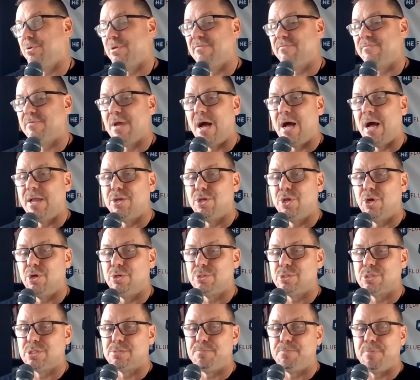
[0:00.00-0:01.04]
believe God
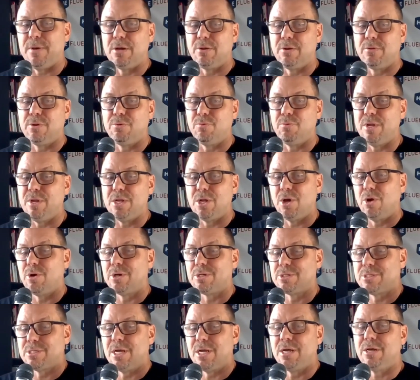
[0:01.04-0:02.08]
knows us better than we know
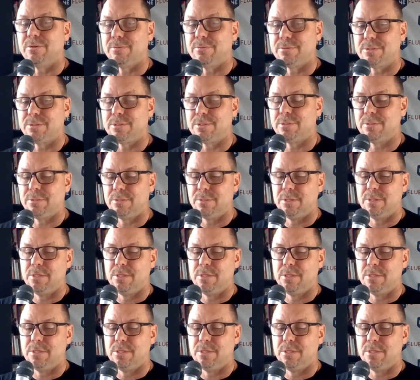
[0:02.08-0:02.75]
ourselves.